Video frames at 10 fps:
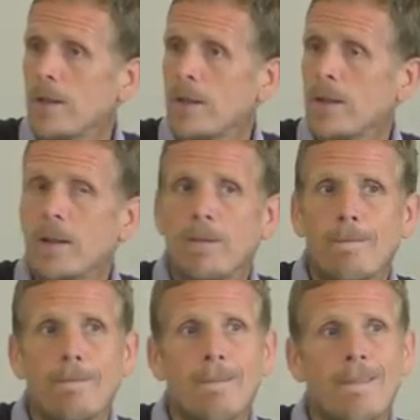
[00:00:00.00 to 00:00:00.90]

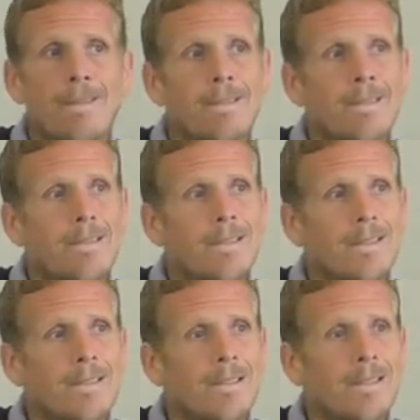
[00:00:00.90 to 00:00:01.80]

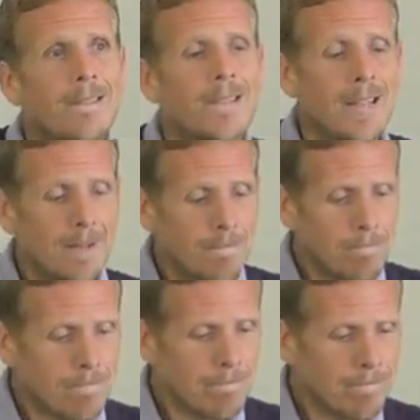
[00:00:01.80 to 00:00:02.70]

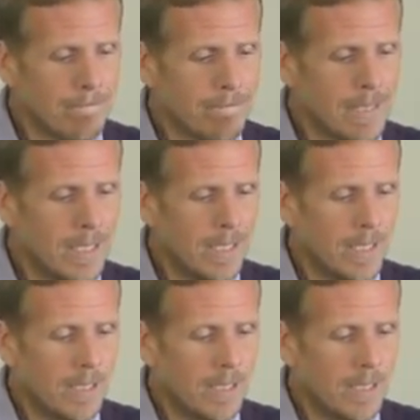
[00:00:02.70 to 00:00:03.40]
(silence)